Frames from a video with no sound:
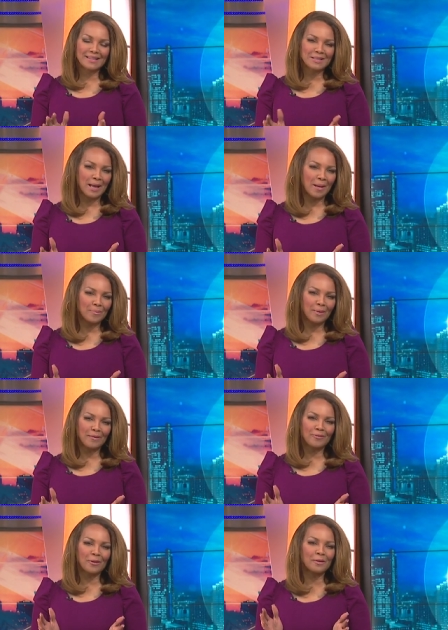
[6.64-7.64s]
at the top
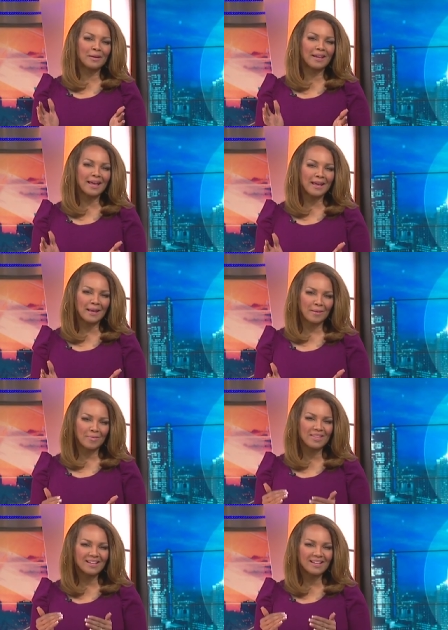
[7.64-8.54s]
of her game.